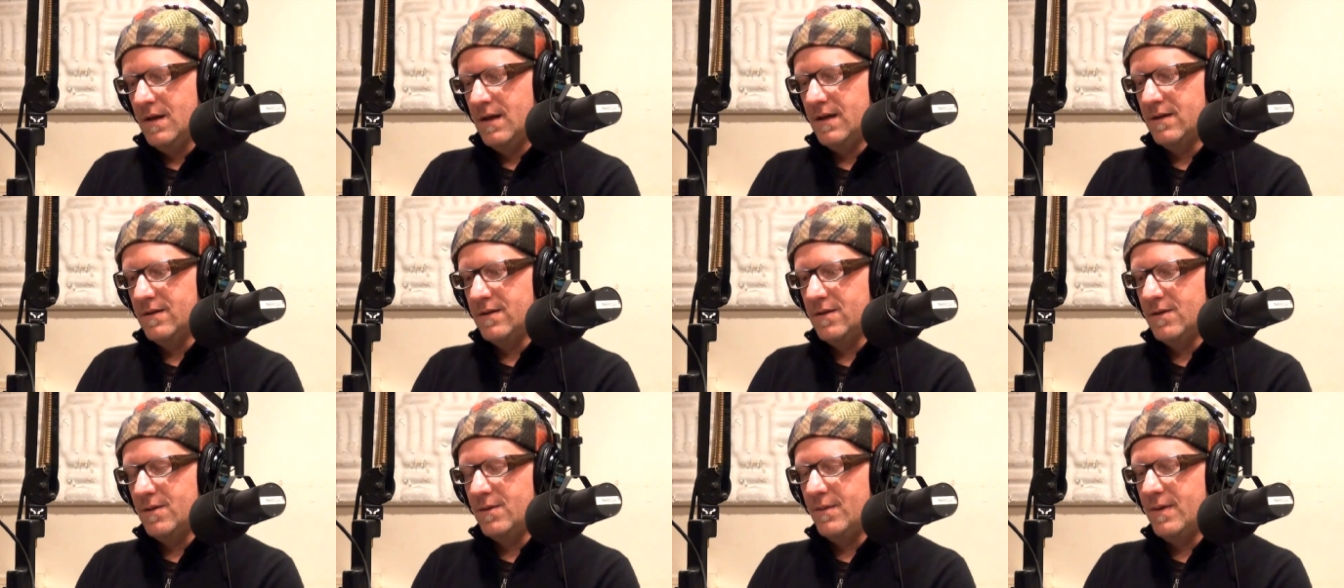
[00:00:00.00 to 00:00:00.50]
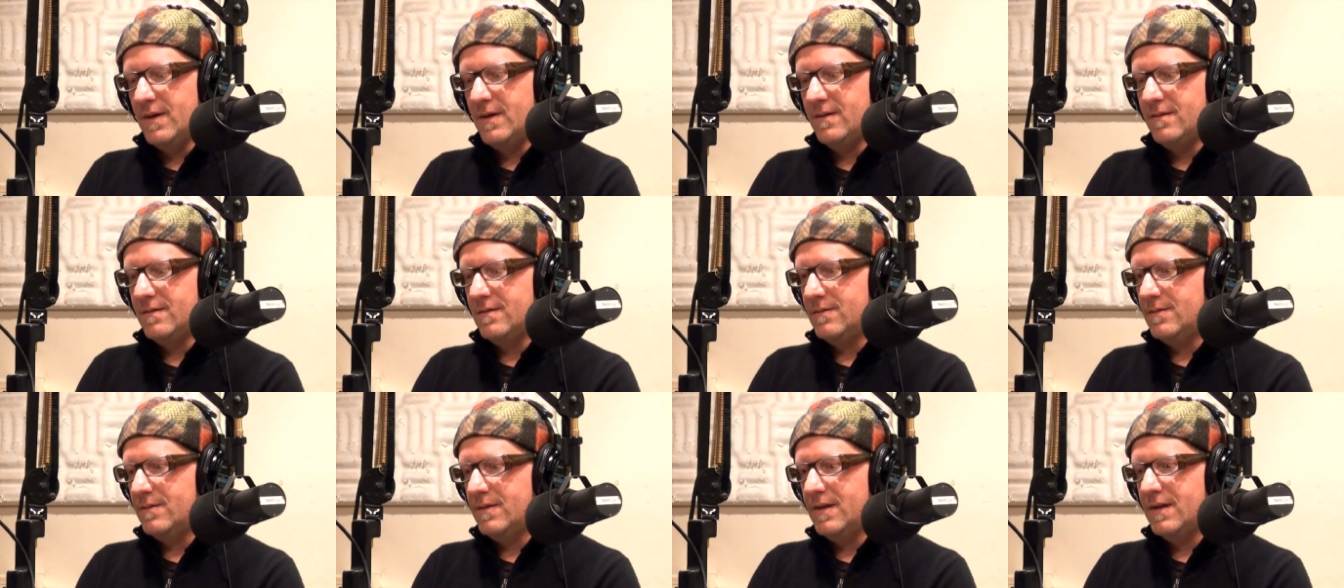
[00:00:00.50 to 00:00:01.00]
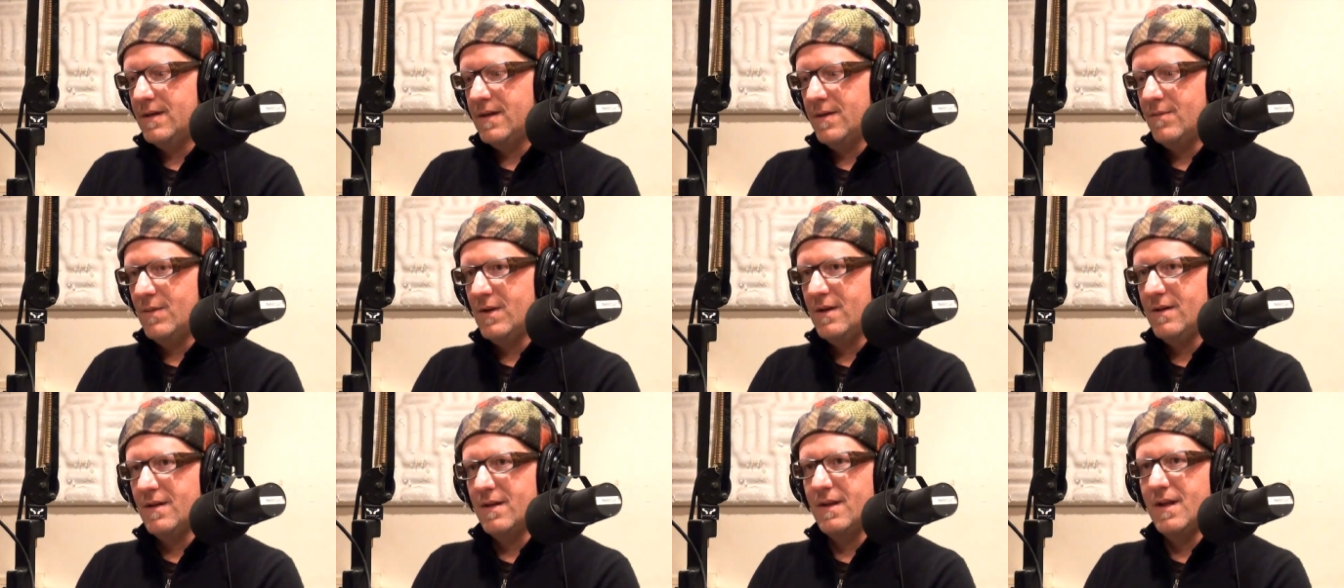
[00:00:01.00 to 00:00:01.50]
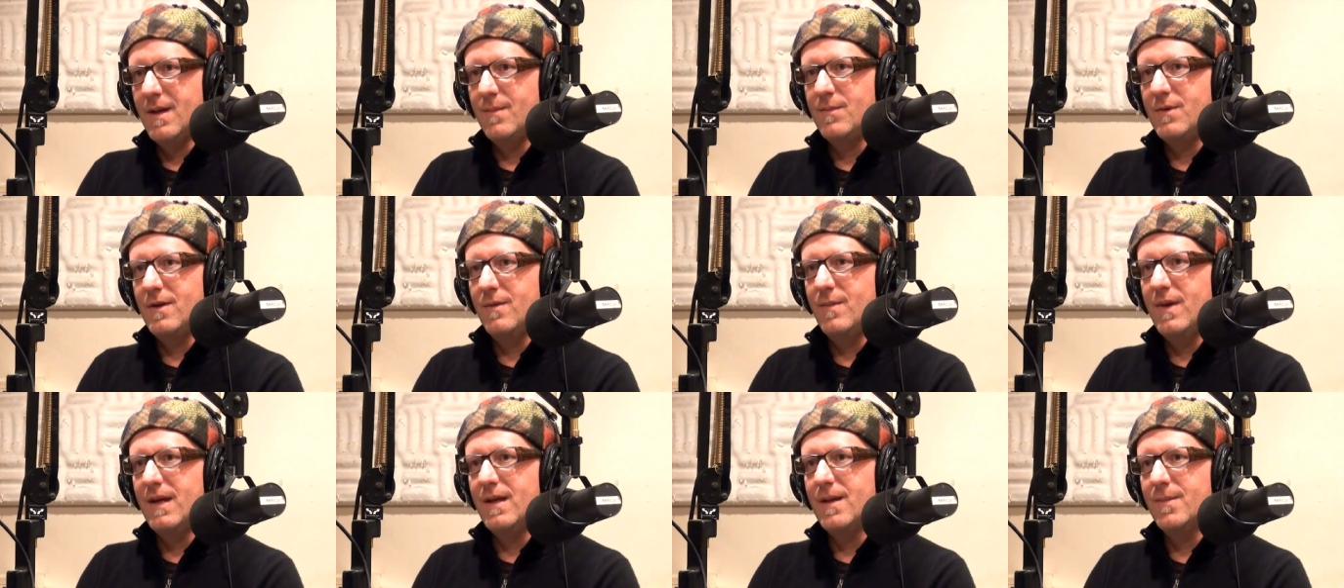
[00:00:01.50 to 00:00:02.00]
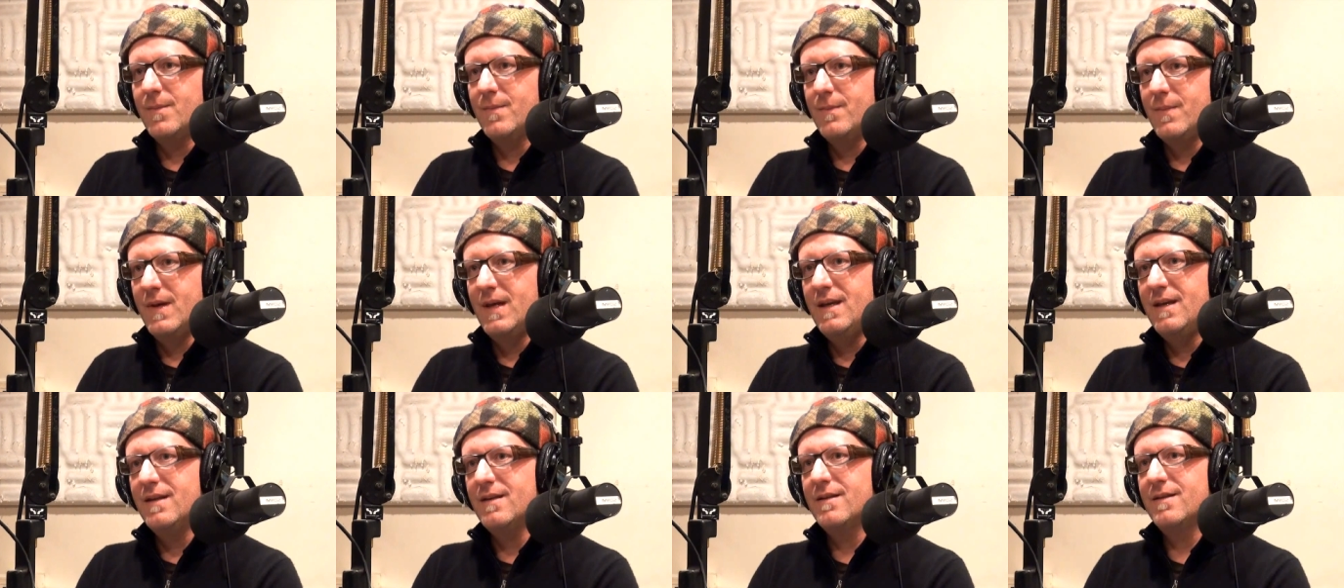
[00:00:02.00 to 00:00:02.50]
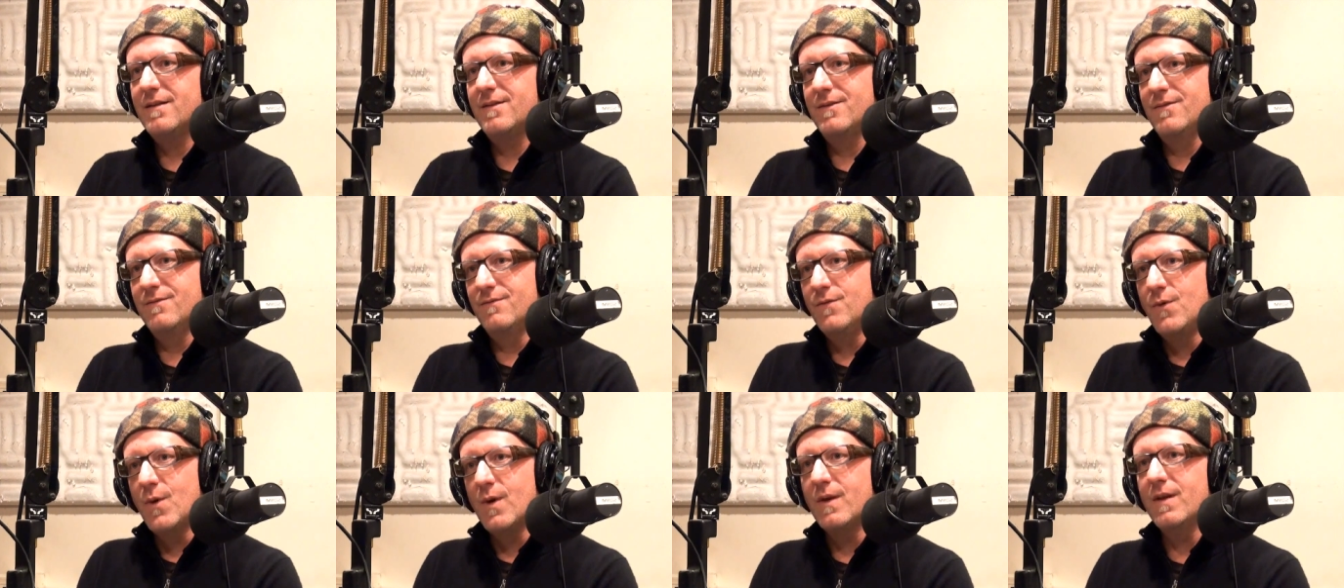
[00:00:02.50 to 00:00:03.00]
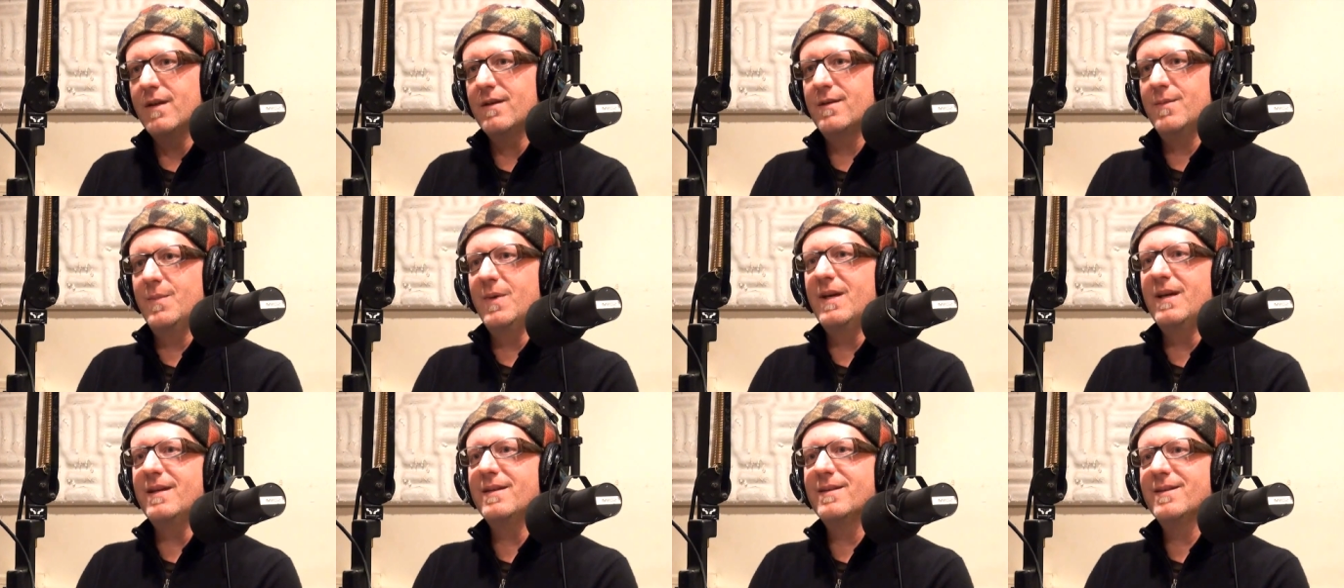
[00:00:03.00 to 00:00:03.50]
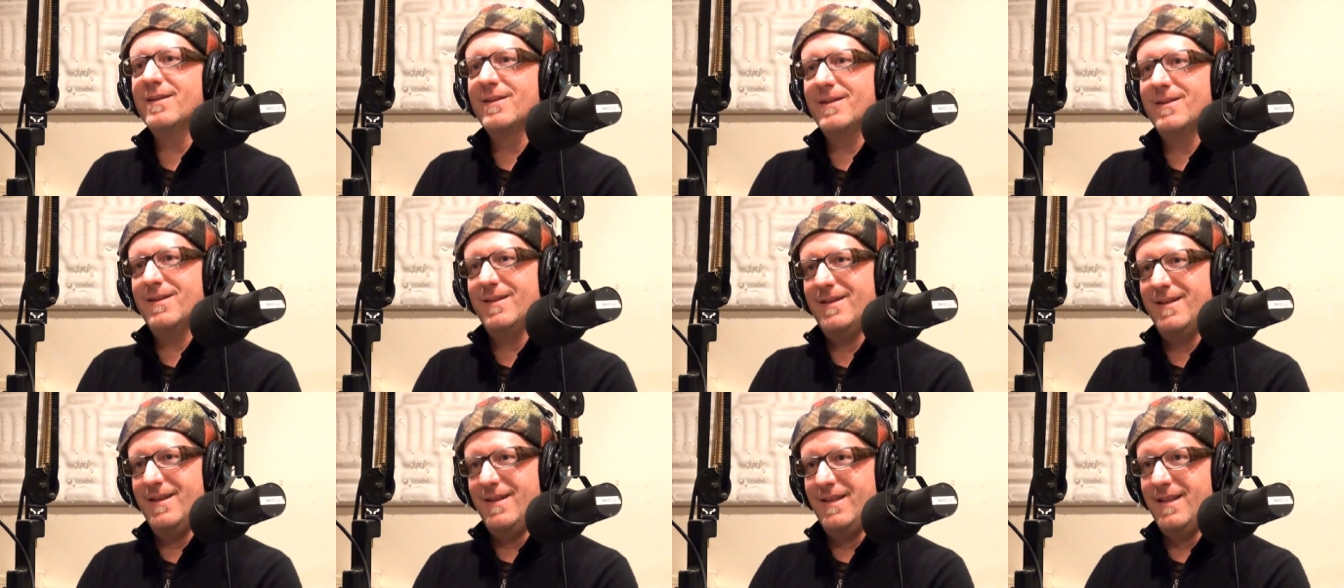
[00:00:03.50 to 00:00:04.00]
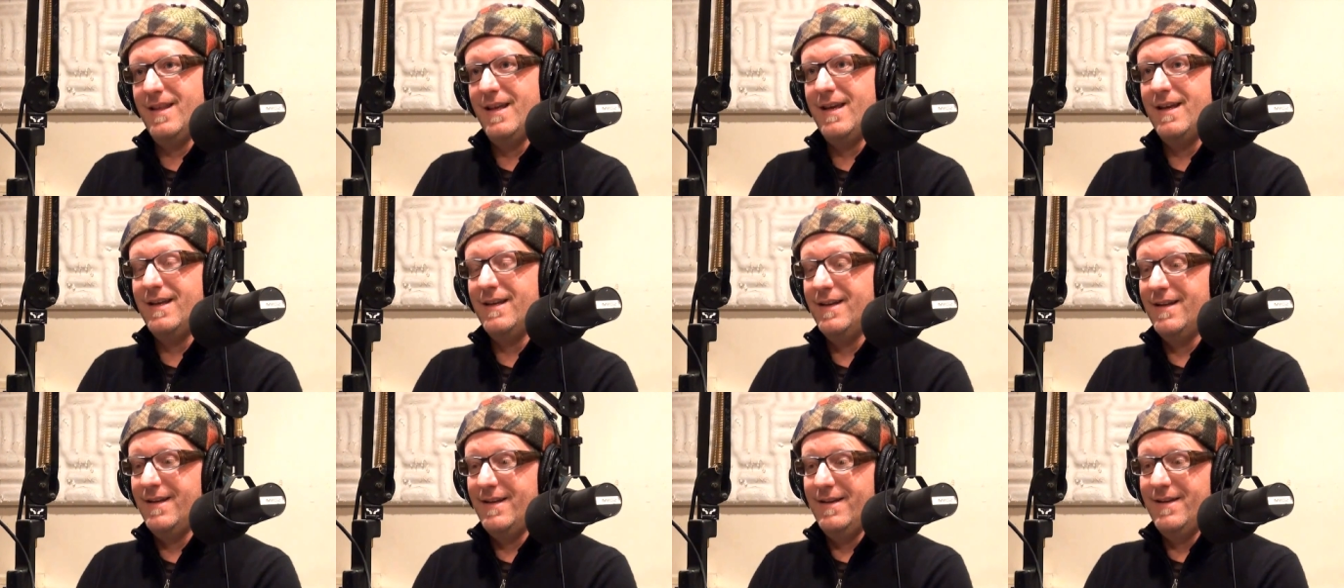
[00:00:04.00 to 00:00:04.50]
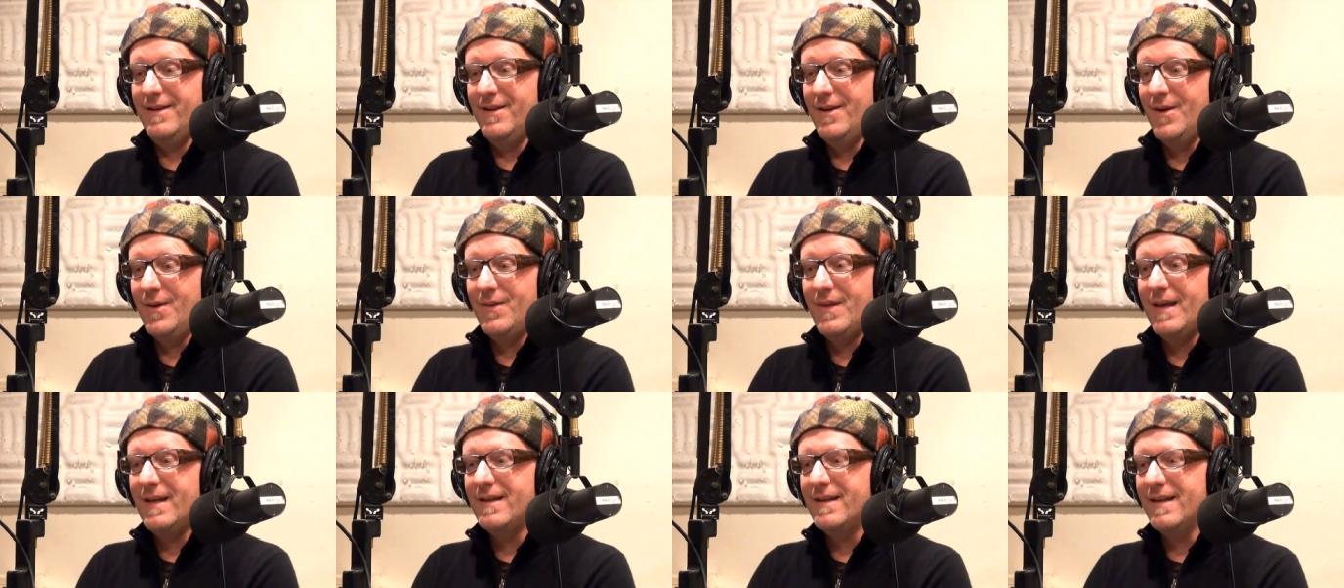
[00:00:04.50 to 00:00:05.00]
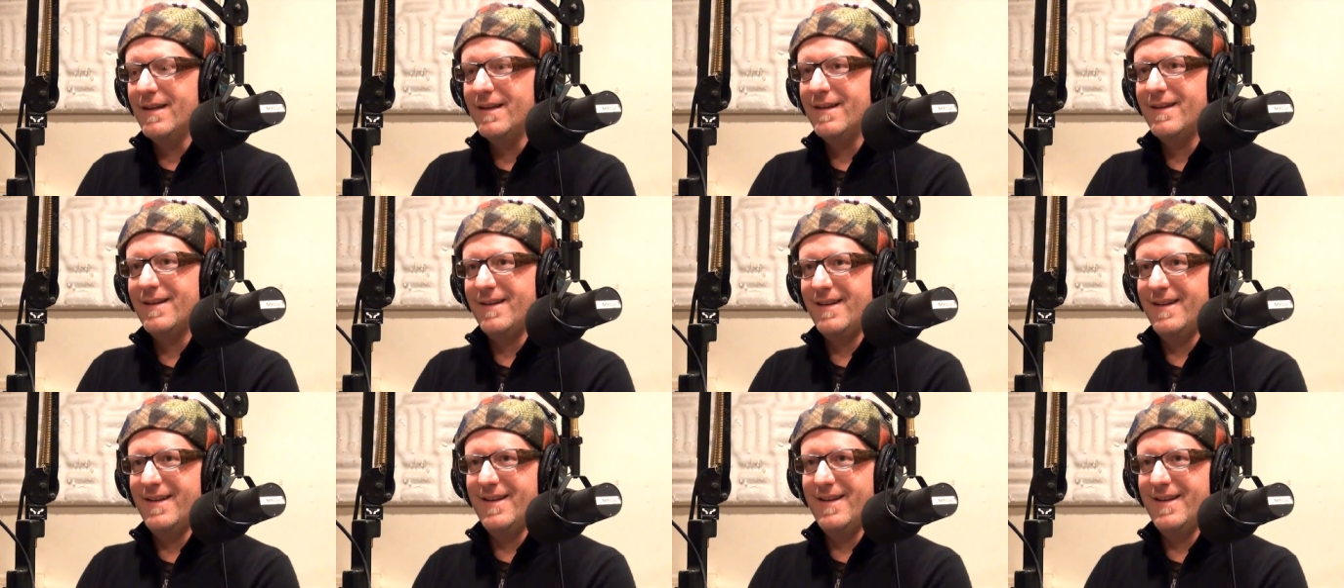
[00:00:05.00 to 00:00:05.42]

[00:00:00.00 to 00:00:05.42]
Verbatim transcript: And so we, we commissioned them to make a piece for this piece that, you know, they did.